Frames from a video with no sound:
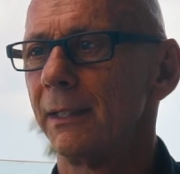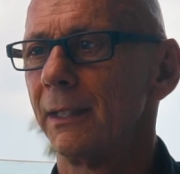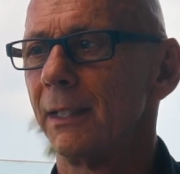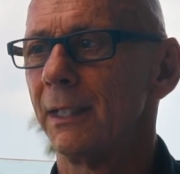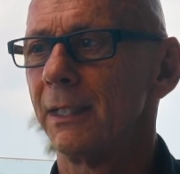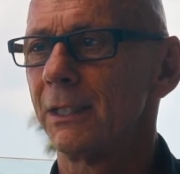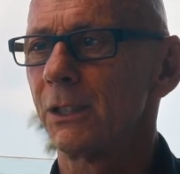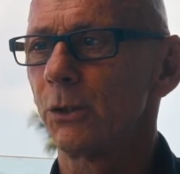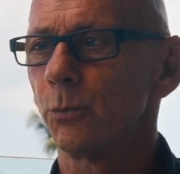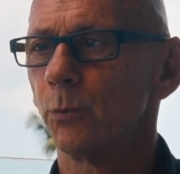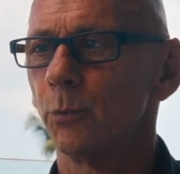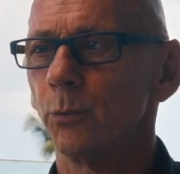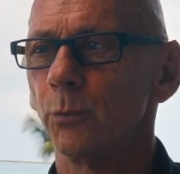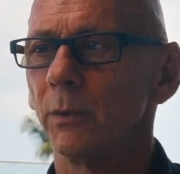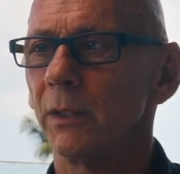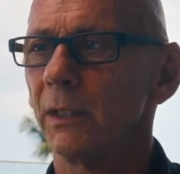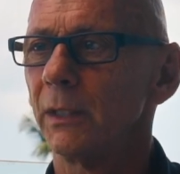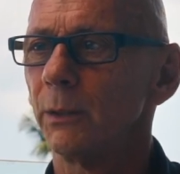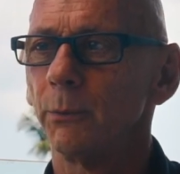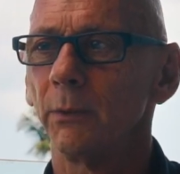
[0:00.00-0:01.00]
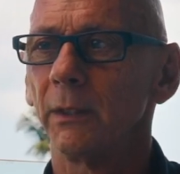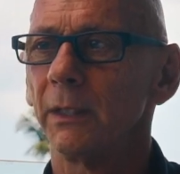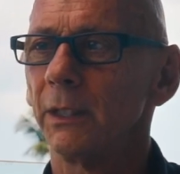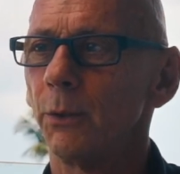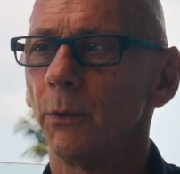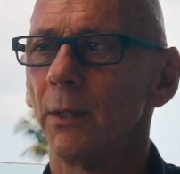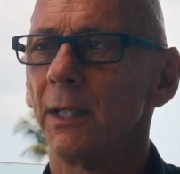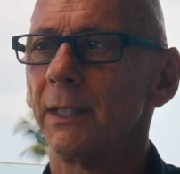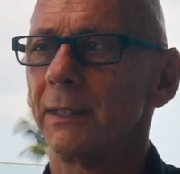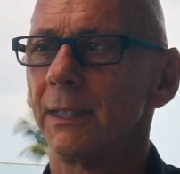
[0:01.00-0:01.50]
It's really, really
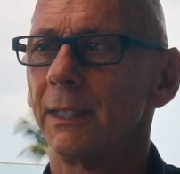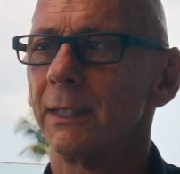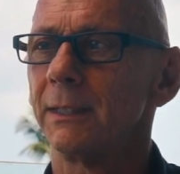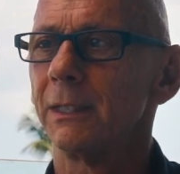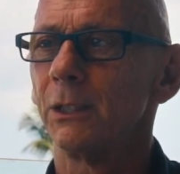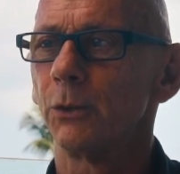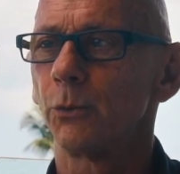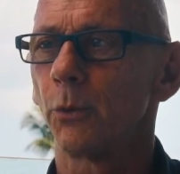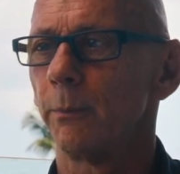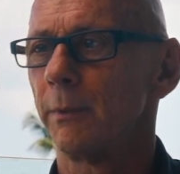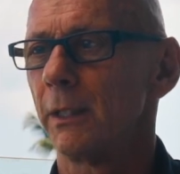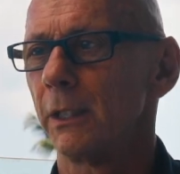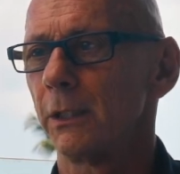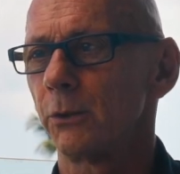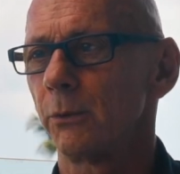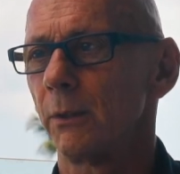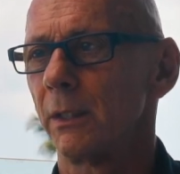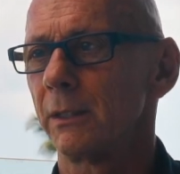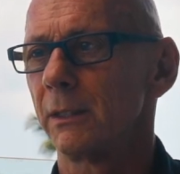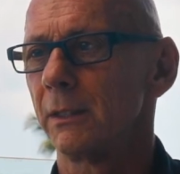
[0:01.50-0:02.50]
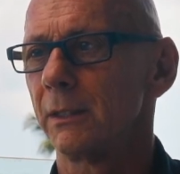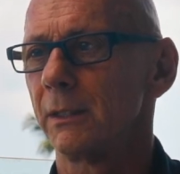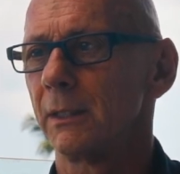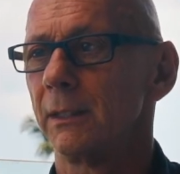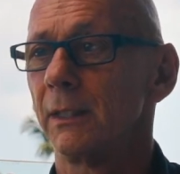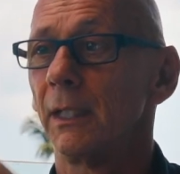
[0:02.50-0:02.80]
great to get these hormetic stresses in.